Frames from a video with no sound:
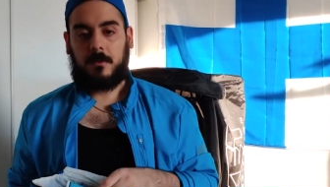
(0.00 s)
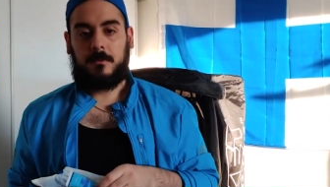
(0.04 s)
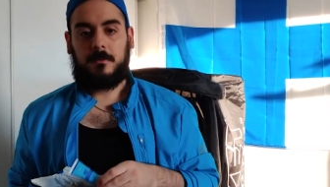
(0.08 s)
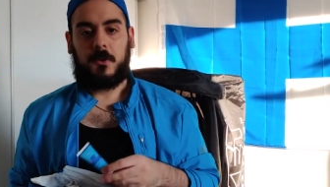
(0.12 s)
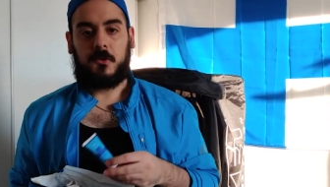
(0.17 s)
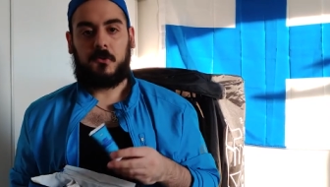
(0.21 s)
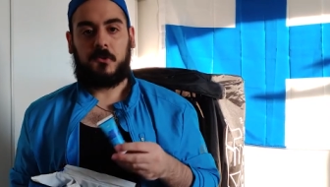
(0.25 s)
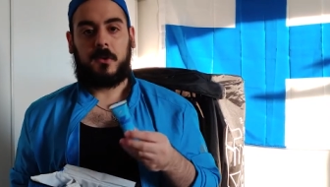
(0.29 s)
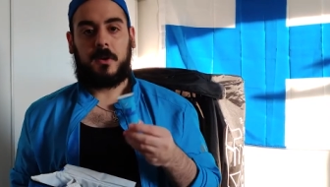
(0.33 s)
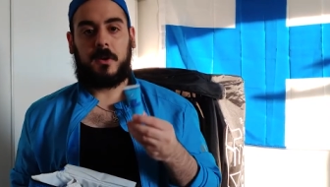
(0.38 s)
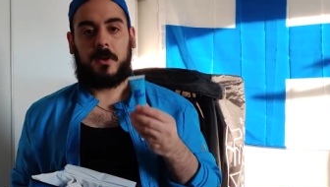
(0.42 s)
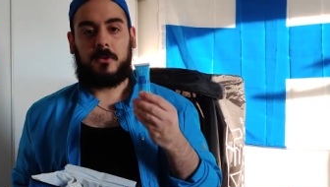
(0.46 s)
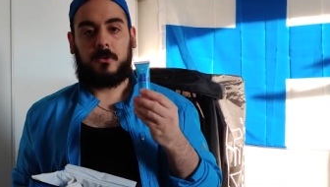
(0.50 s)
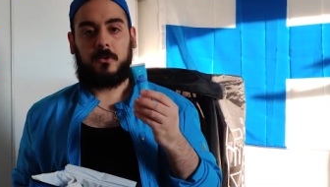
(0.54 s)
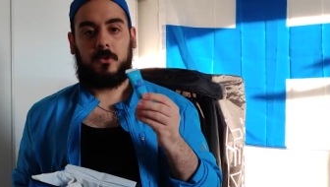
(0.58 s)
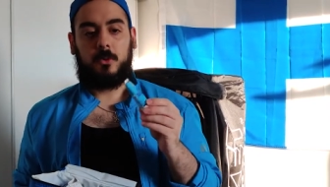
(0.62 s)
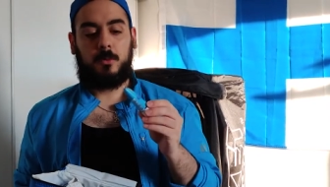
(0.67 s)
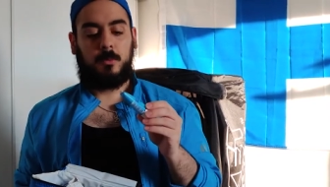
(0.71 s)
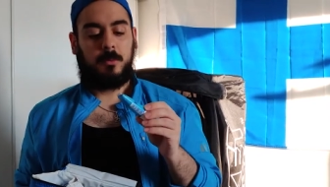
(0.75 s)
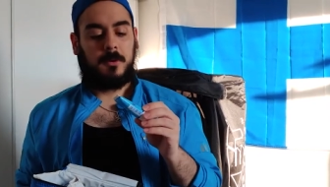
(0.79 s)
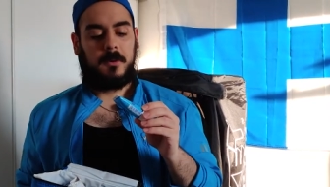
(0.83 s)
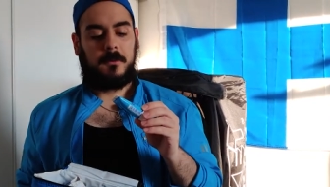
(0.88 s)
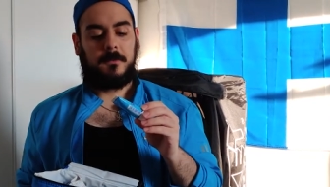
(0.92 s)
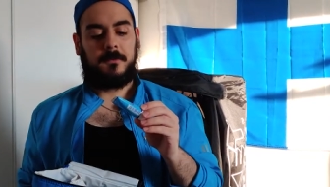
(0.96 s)
Also got a
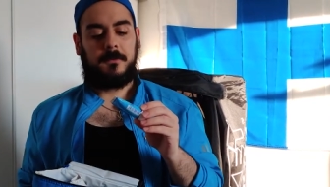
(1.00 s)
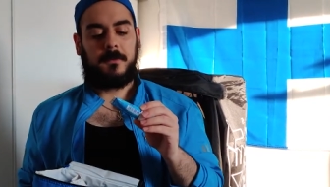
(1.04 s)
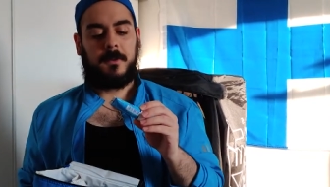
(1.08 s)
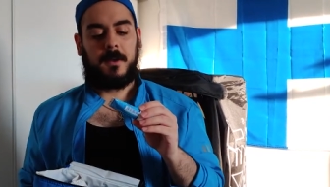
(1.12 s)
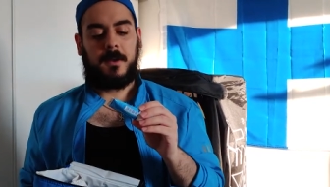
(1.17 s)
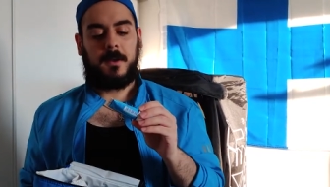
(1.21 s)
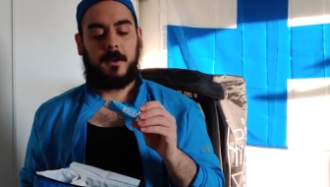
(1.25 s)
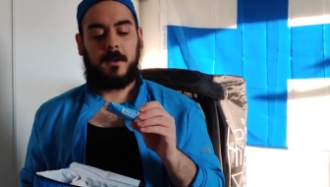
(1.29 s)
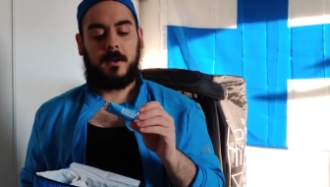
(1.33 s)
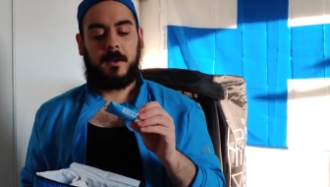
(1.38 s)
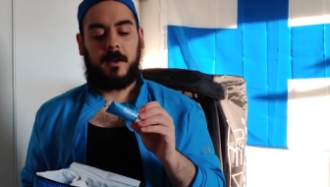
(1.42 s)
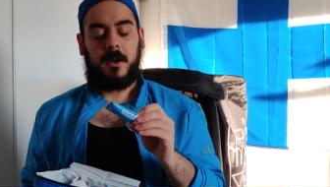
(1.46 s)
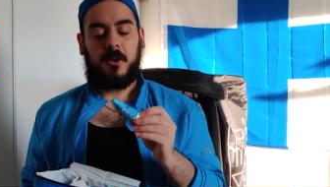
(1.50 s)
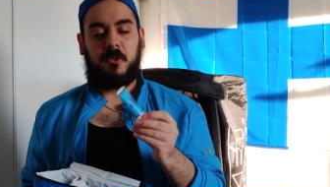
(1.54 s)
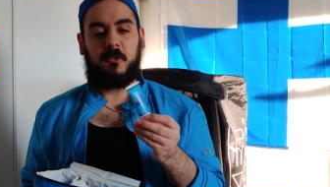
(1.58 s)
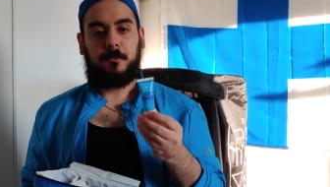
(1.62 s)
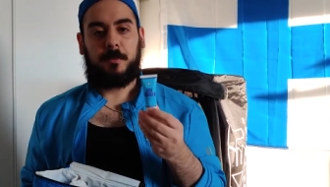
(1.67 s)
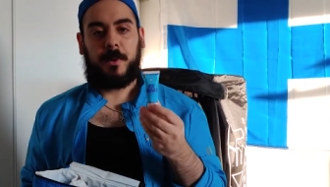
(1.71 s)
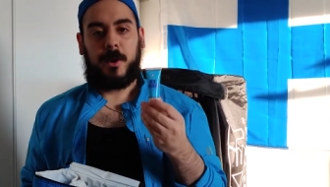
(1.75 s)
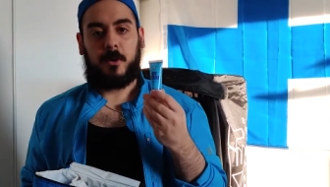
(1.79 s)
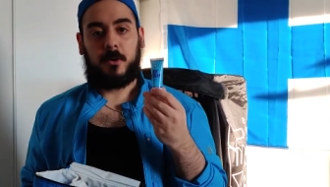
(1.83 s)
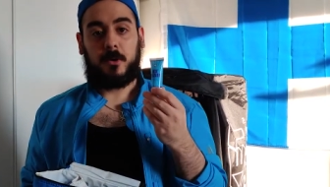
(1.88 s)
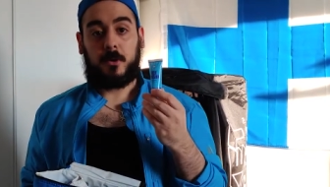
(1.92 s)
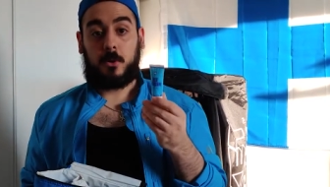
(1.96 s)
tube of Ice
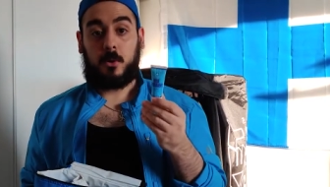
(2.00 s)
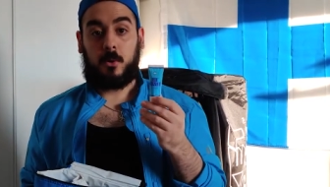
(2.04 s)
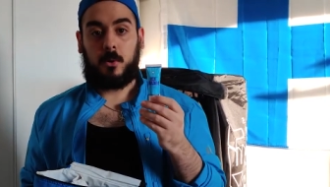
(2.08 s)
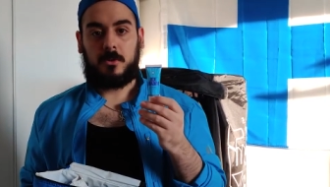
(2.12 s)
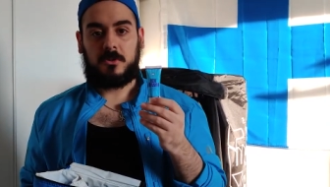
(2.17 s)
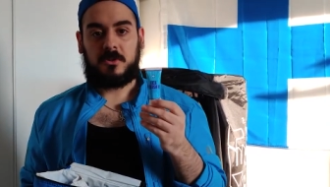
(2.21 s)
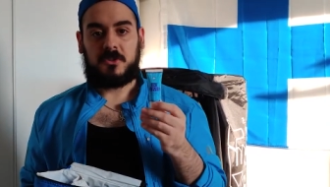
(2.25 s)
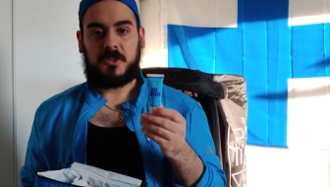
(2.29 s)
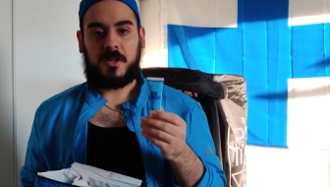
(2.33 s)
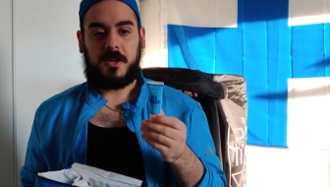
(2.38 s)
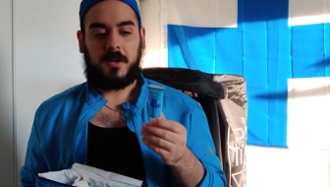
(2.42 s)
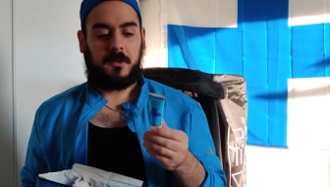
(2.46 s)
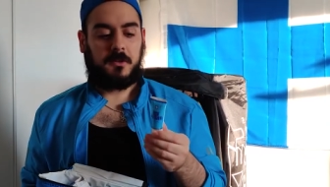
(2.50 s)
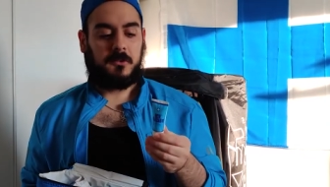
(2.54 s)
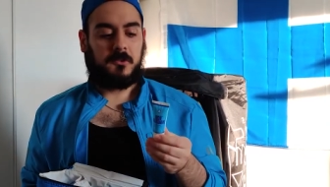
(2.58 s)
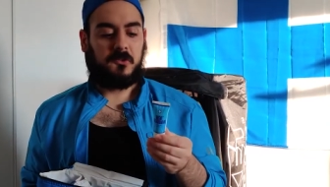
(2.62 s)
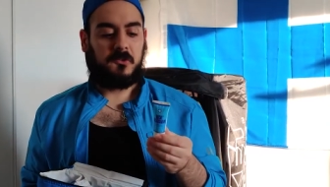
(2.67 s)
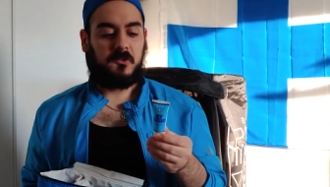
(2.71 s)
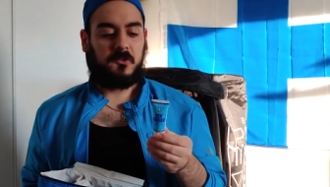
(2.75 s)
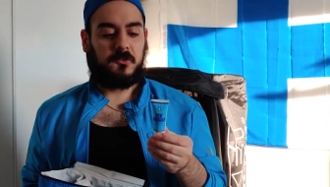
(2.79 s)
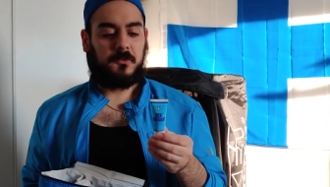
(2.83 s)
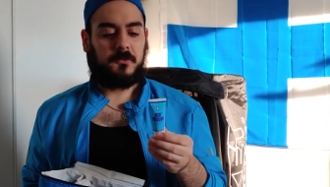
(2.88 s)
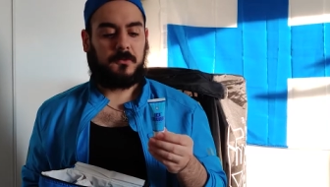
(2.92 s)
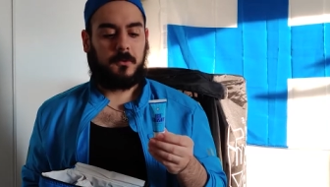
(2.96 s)
Power Cold Gel.
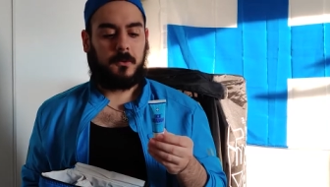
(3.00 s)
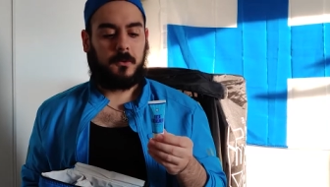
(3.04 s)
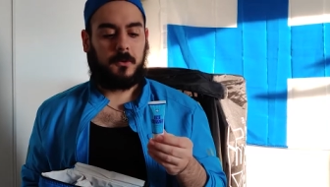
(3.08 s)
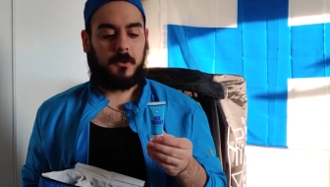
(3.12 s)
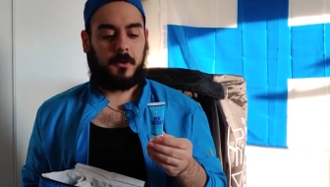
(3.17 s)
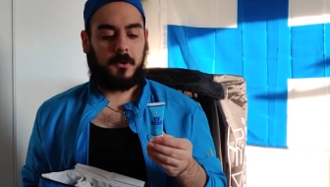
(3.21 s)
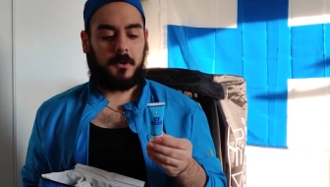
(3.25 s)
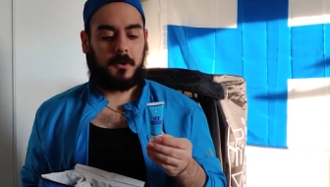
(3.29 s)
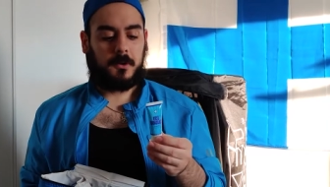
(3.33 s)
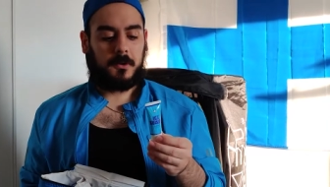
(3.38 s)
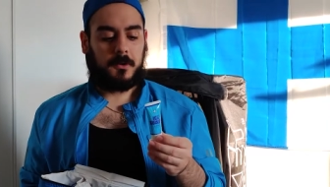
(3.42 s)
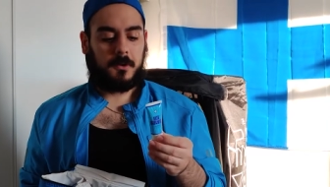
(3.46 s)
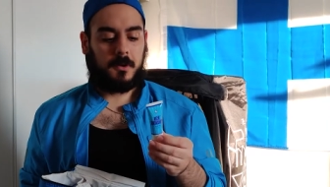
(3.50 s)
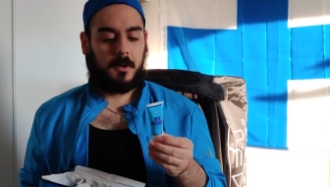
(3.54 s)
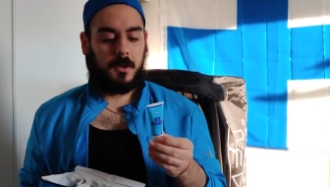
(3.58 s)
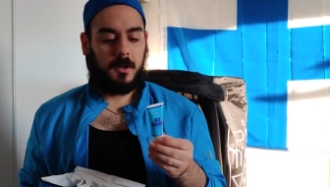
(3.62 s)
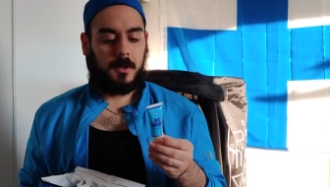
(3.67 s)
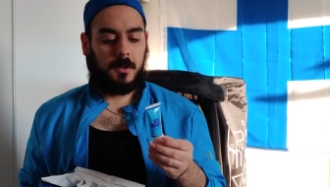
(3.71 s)
This is for,